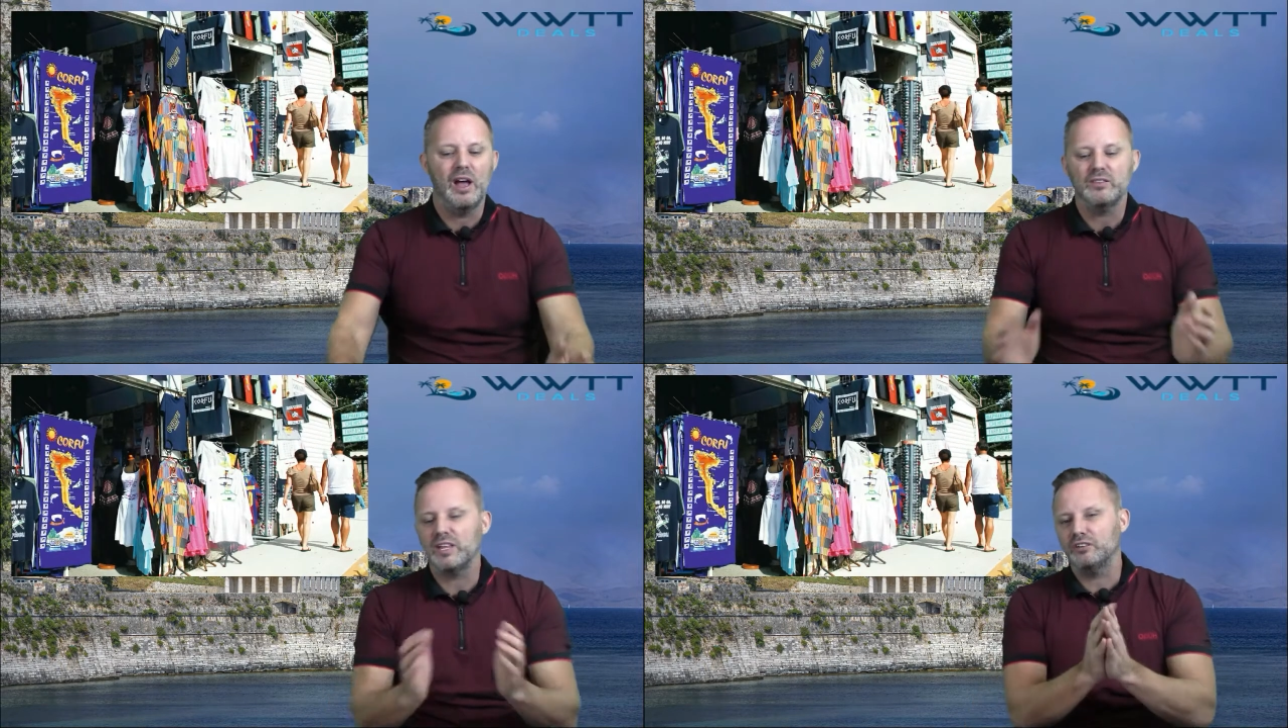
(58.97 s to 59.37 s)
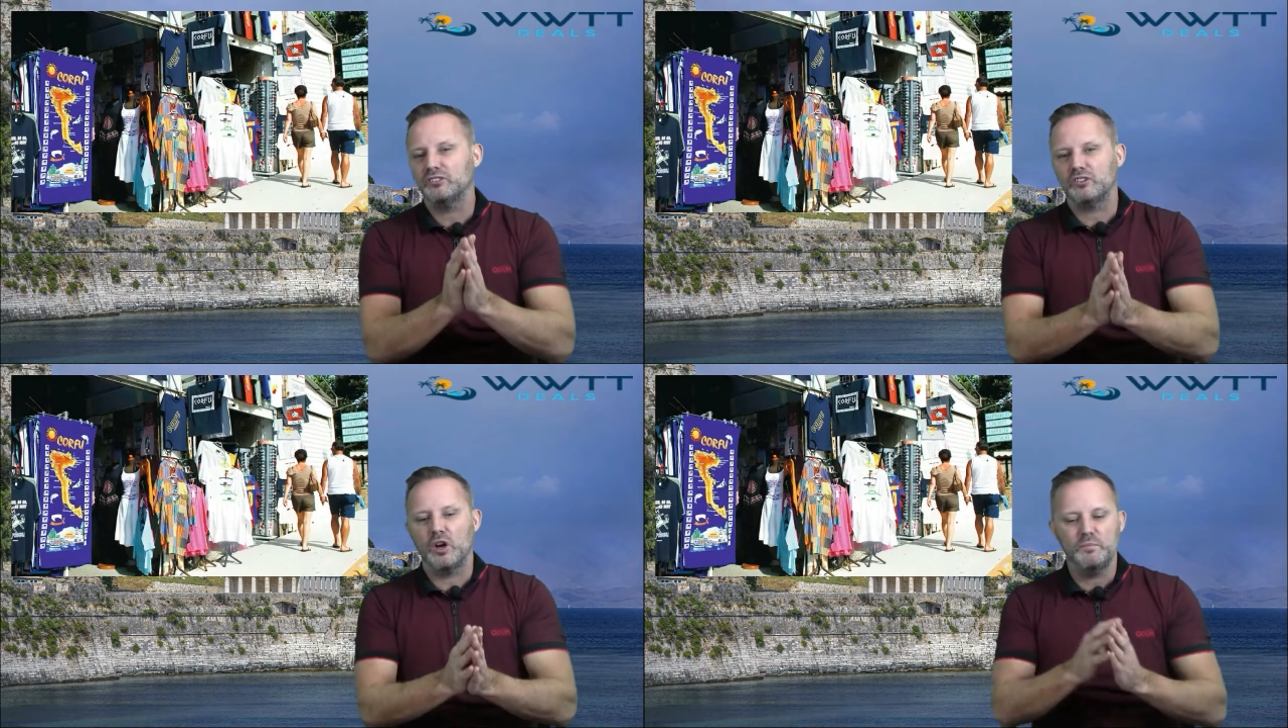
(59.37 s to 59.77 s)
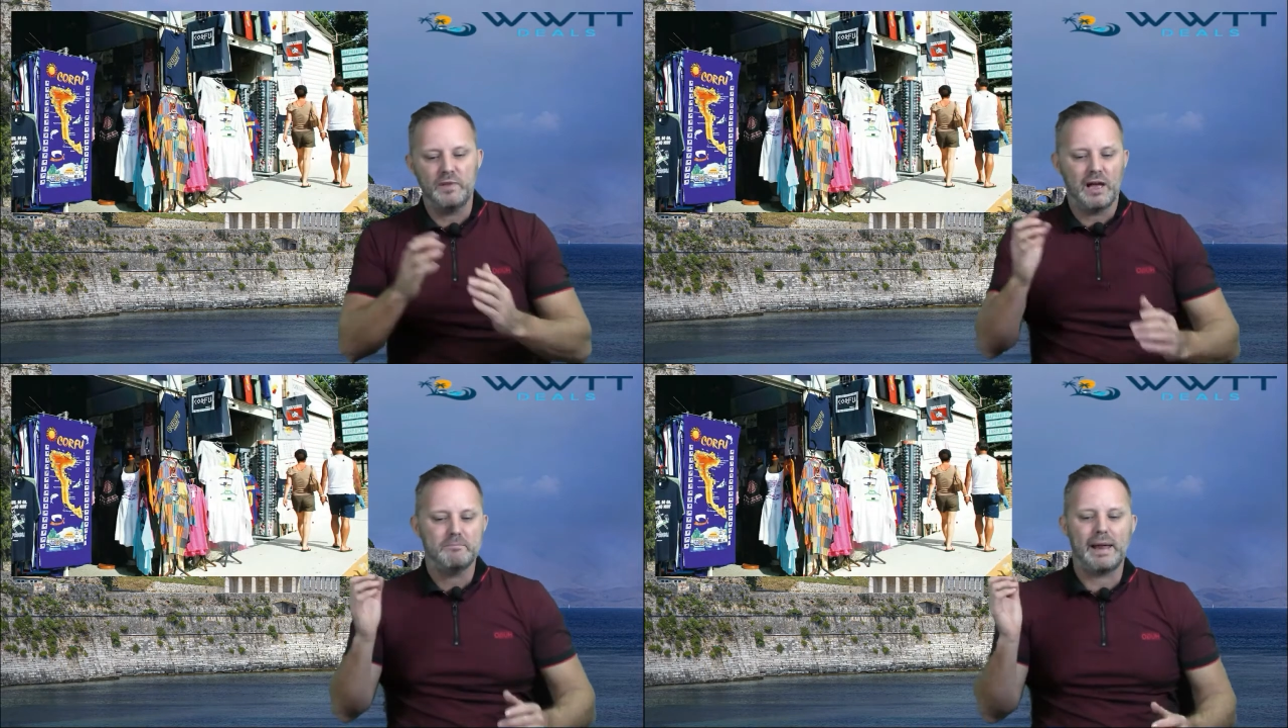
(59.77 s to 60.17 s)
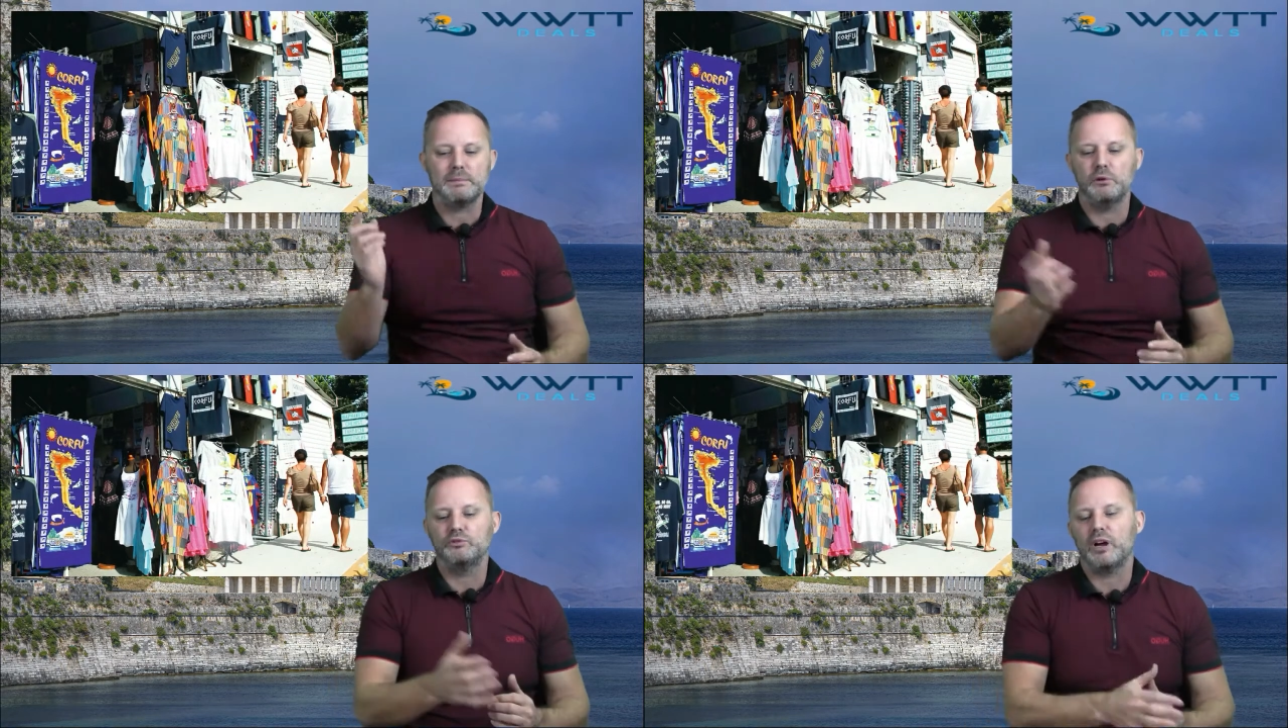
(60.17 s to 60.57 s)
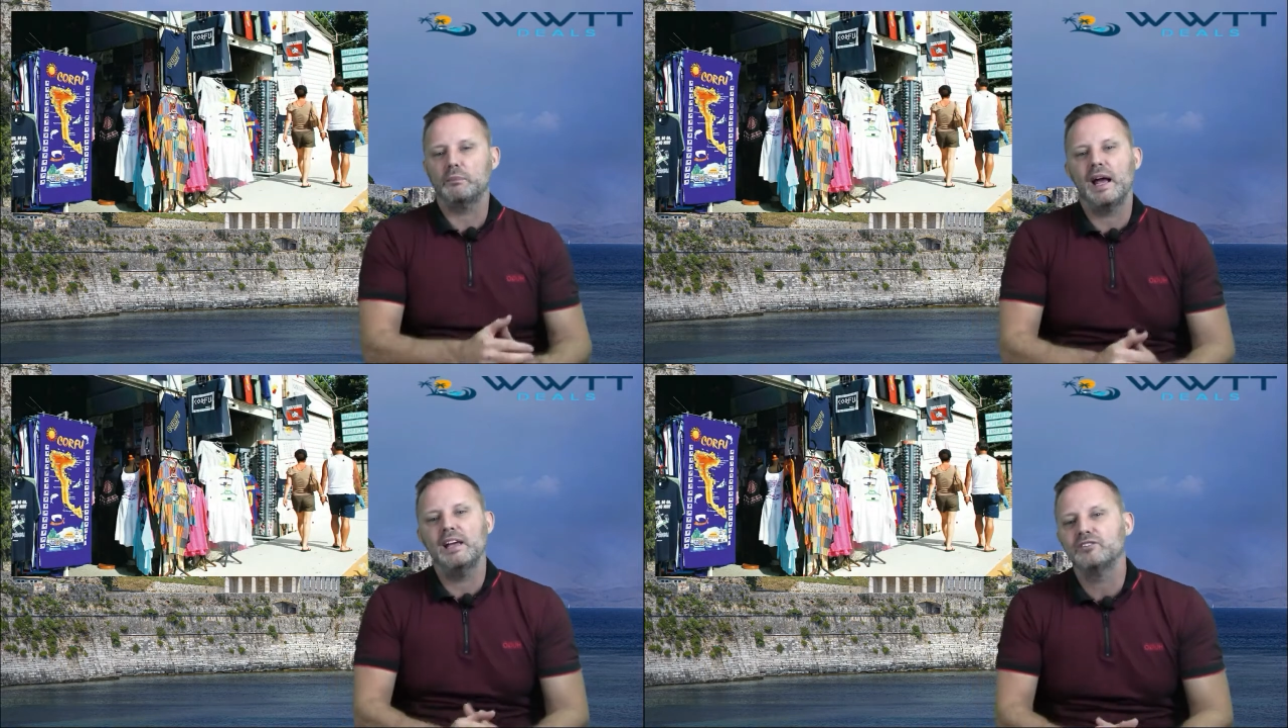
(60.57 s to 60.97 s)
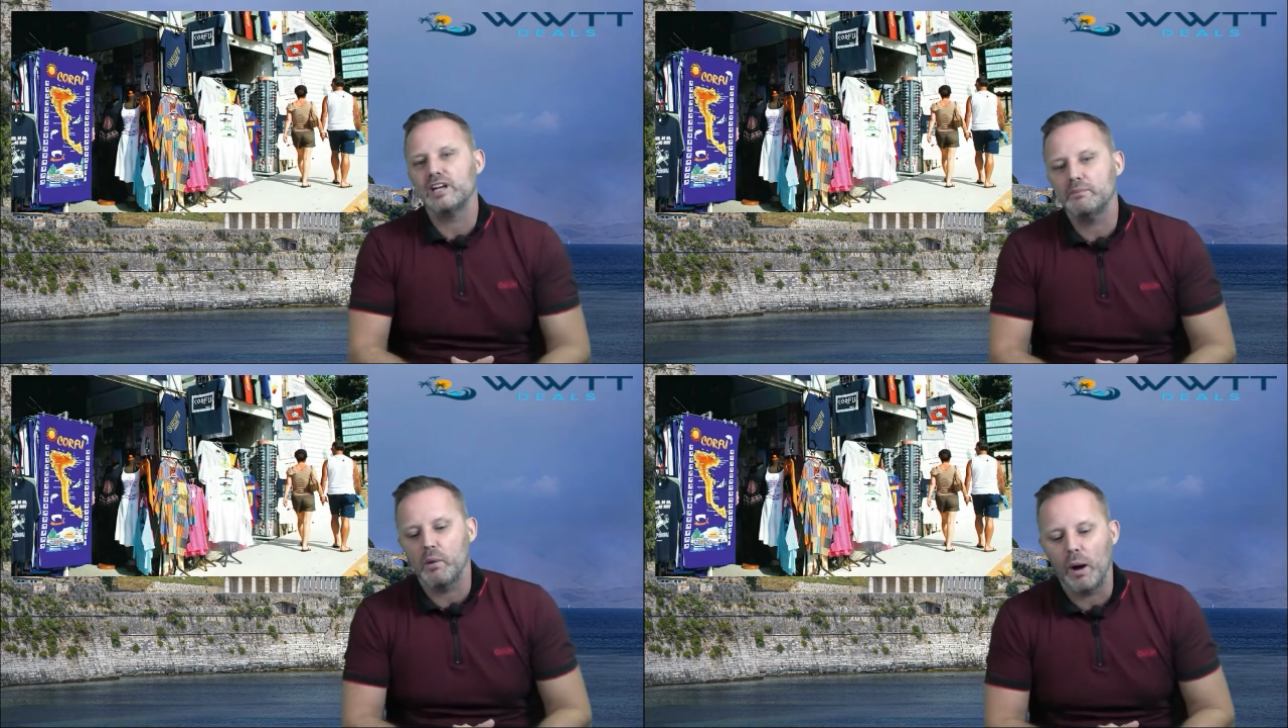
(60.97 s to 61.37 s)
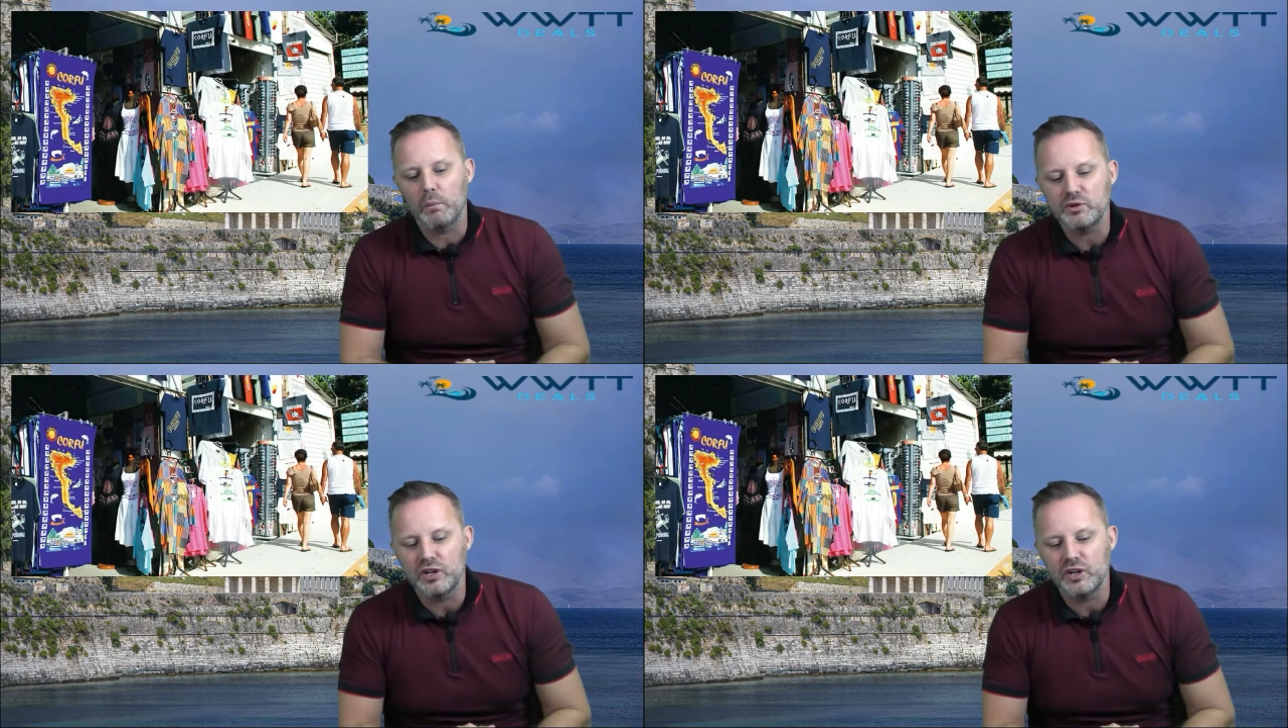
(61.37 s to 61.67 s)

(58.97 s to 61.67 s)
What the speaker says: Things to do: Malibu Summer is the number one,